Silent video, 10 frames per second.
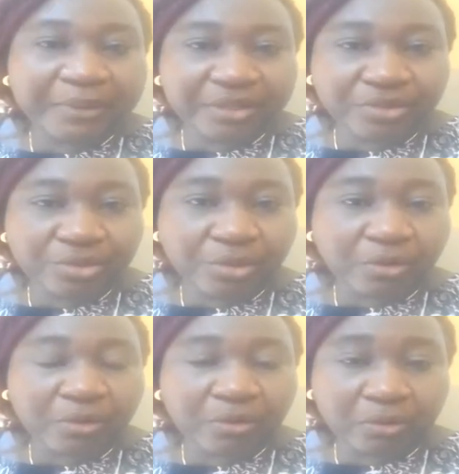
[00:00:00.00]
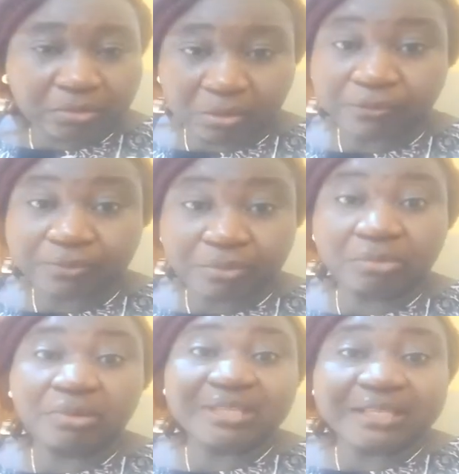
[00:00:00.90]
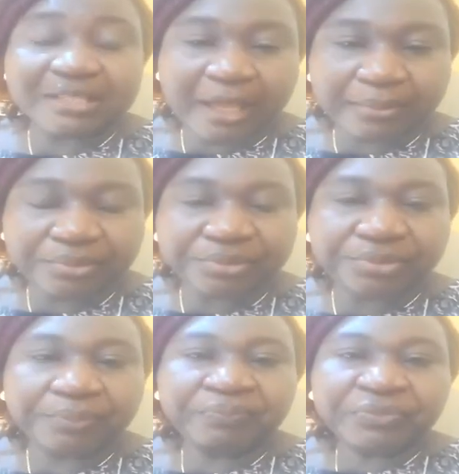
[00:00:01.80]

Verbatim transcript: picture of what has happened.